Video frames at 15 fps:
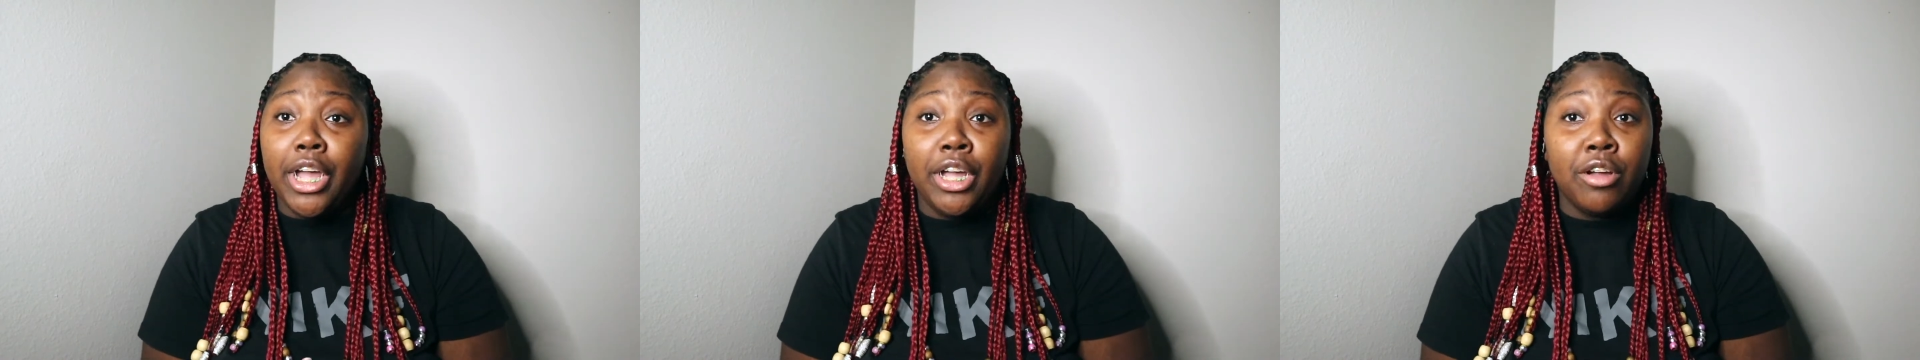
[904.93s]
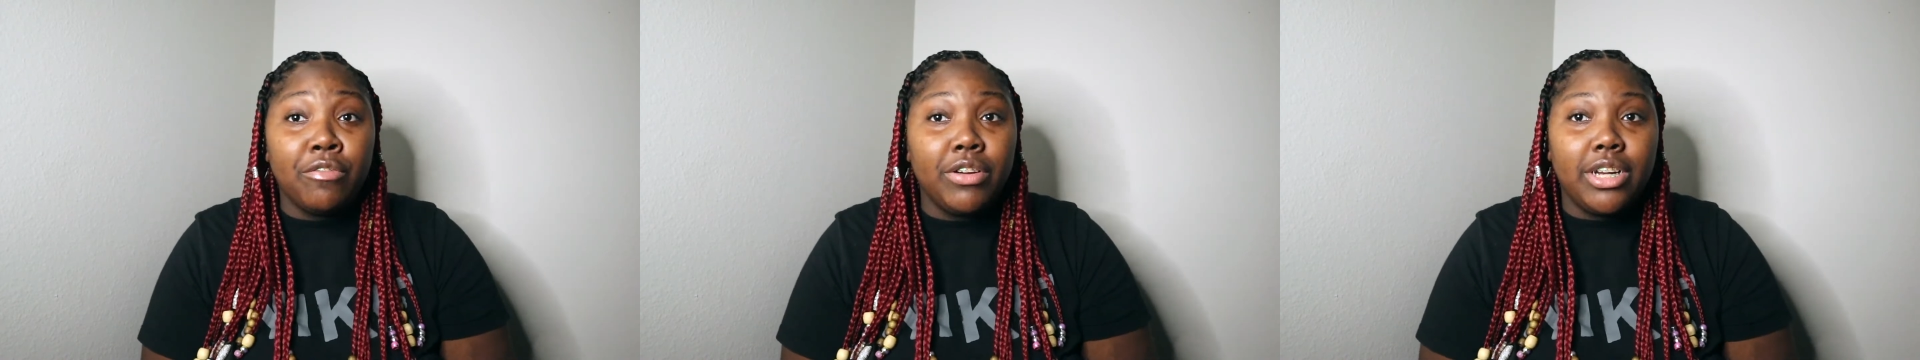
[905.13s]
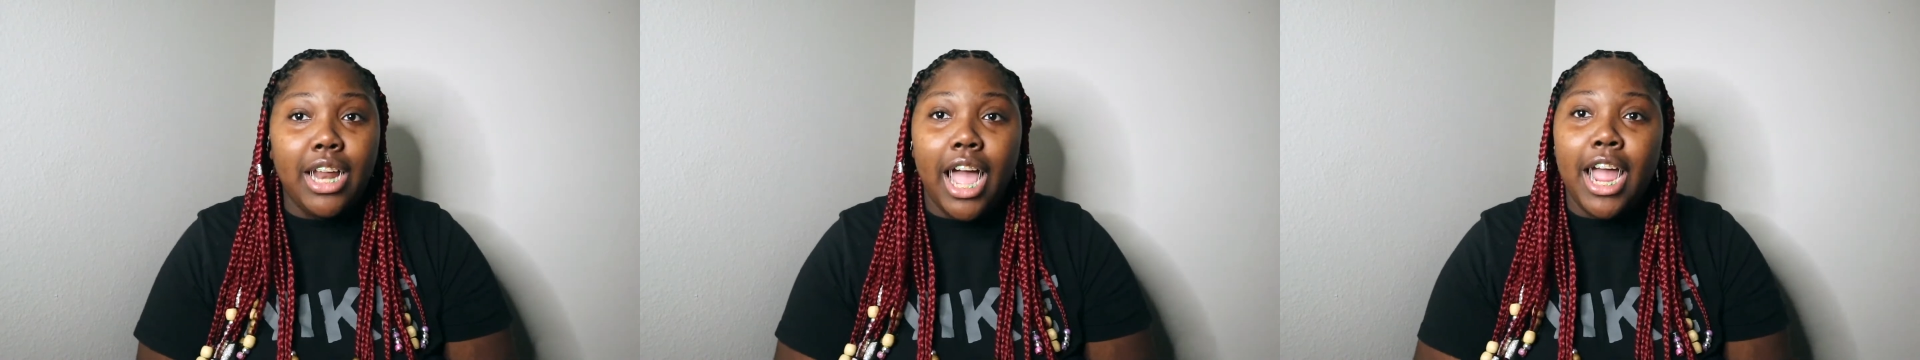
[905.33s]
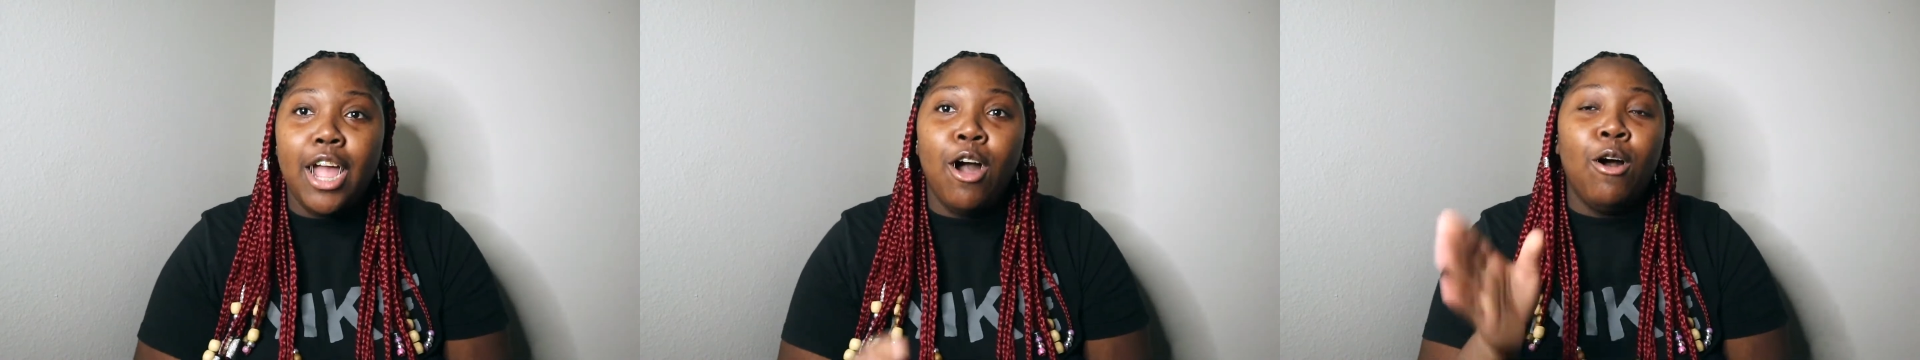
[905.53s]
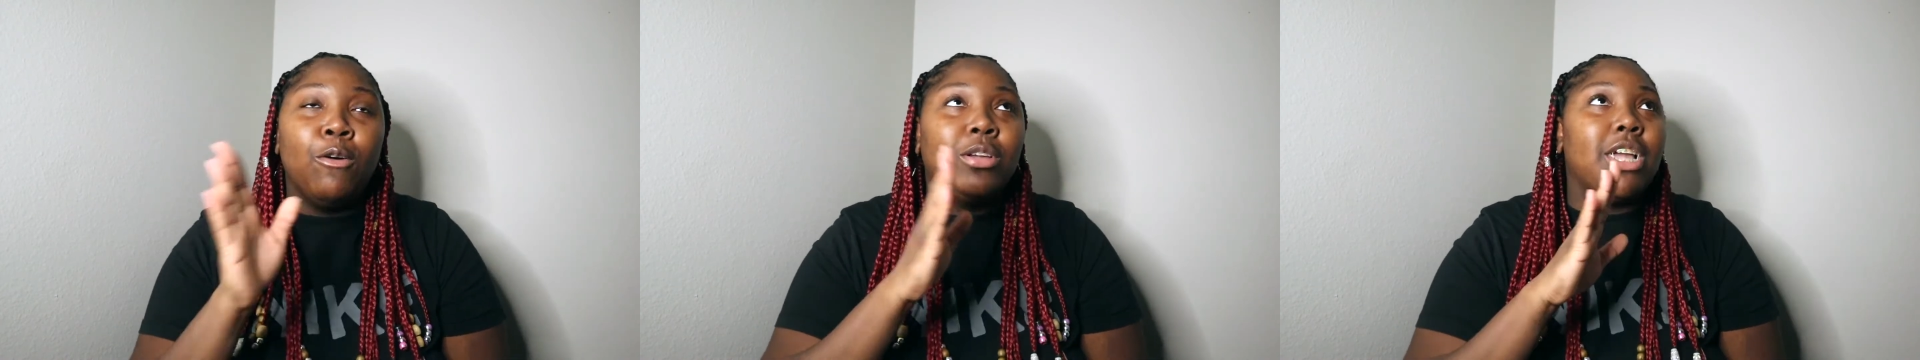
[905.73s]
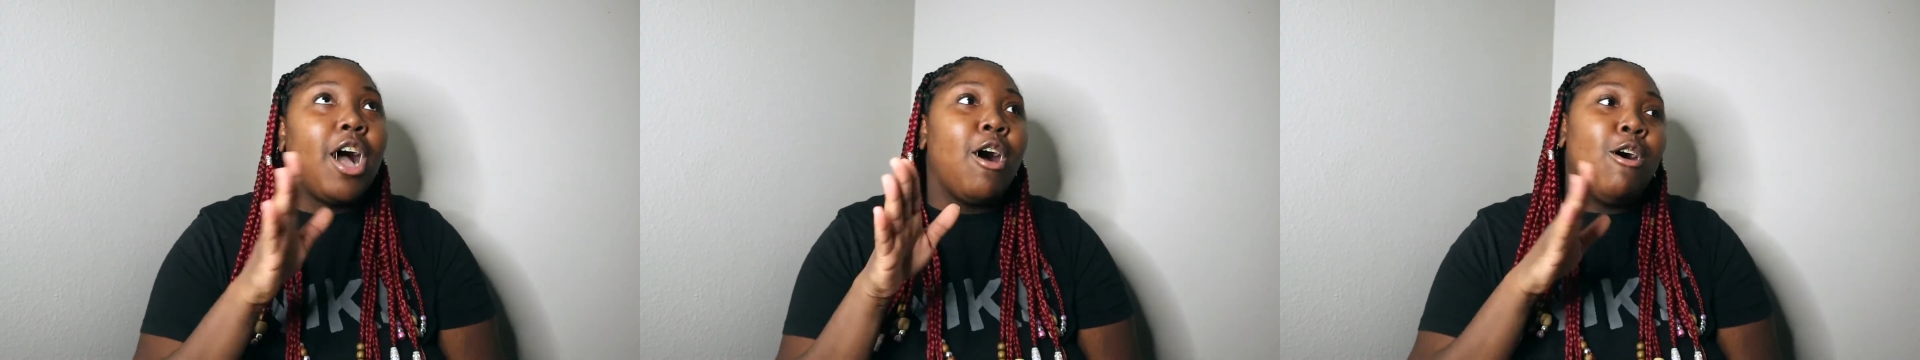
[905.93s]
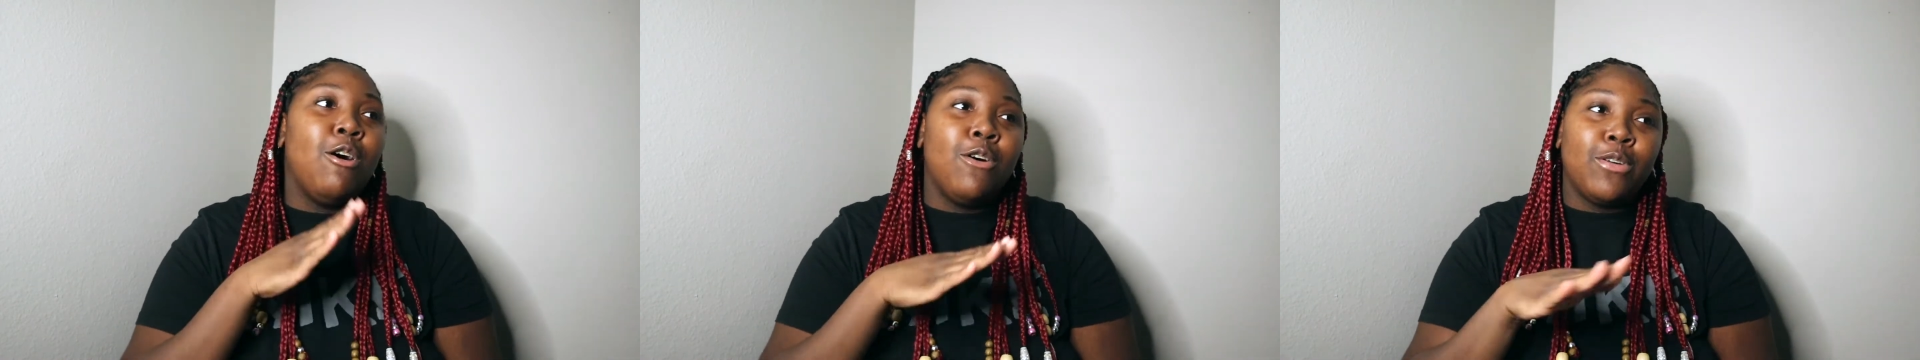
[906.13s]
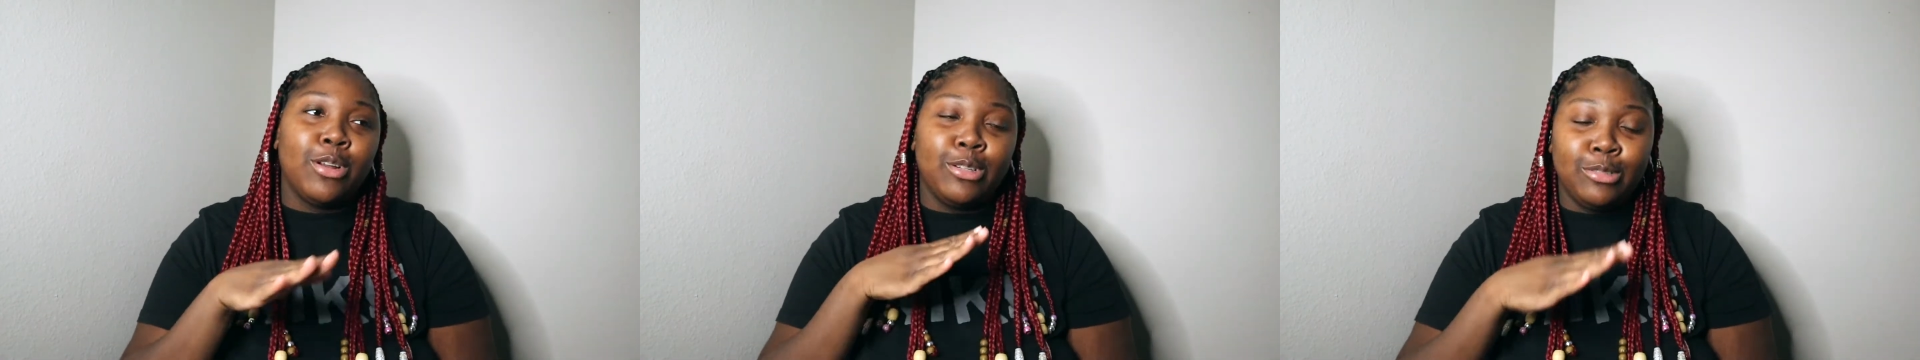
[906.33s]
every night. Oh, y'all,
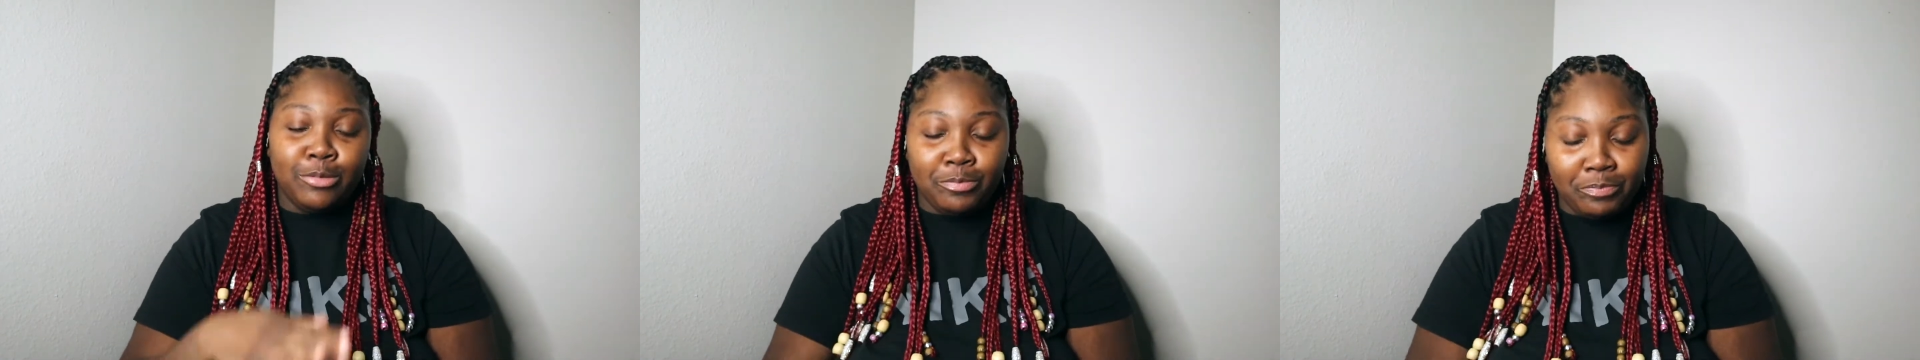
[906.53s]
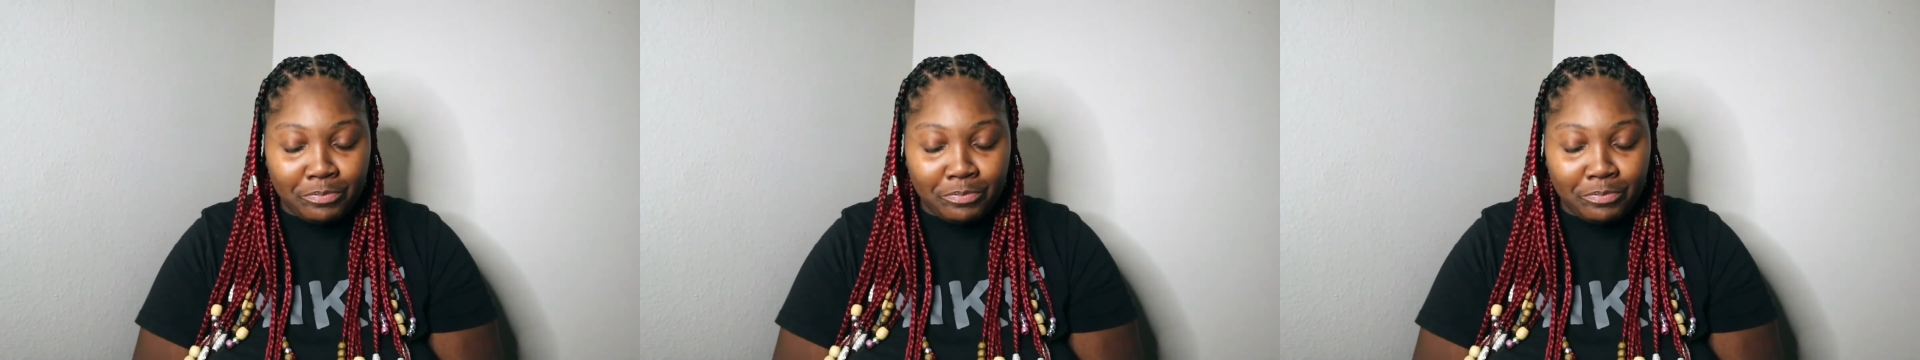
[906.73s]
hold on.